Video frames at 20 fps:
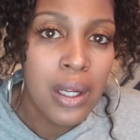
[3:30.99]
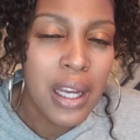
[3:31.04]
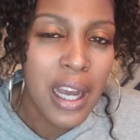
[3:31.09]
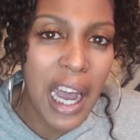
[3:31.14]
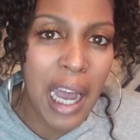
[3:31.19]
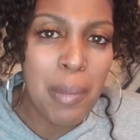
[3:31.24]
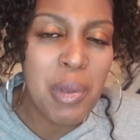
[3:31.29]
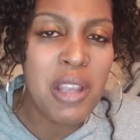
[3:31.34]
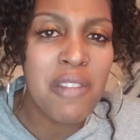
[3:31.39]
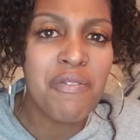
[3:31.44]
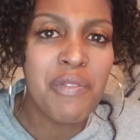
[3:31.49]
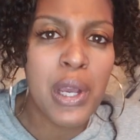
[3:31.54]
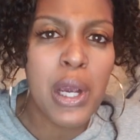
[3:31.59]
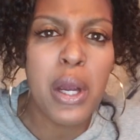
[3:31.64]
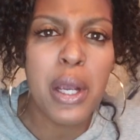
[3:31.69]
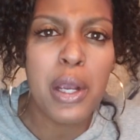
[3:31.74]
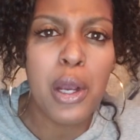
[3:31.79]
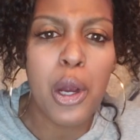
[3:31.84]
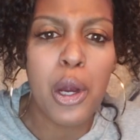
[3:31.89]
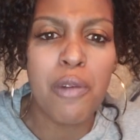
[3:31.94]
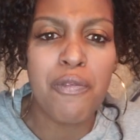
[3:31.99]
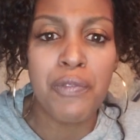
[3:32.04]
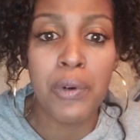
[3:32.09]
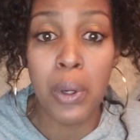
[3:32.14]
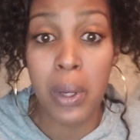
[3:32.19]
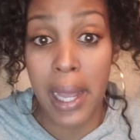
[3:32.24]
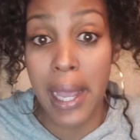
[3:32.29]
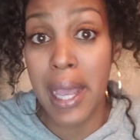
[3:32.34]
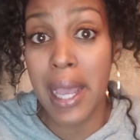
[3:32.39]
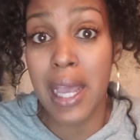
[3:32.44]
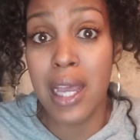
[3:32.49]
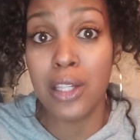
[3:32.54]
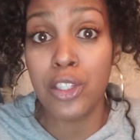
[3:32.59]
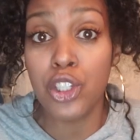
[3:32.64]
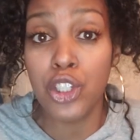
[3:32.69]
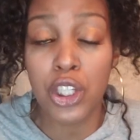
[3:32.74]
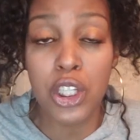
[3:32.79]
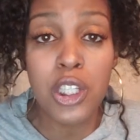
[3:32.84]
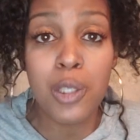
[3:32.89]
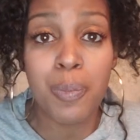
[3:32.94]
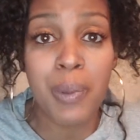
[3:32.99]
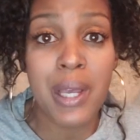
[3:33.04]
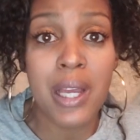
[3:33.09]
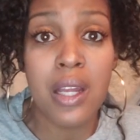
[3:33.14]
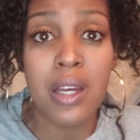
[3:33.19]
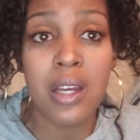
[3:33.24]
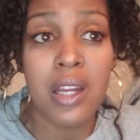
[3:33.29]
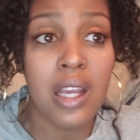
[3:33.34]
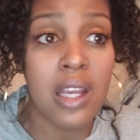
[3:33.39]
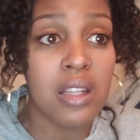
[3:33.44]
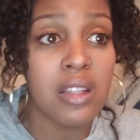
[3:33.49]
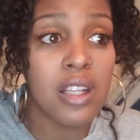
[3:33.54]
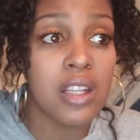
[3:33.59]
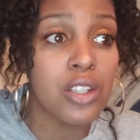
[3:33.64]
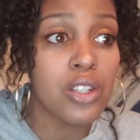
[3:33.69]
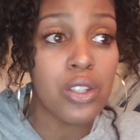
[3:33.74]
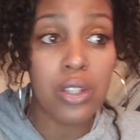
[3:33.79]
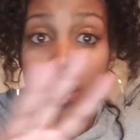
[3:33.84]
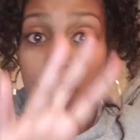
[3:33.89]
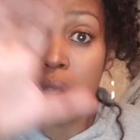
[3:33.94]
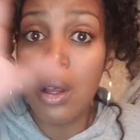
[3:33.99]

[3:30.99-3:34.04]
I mean, very hurtful. And she's been in this,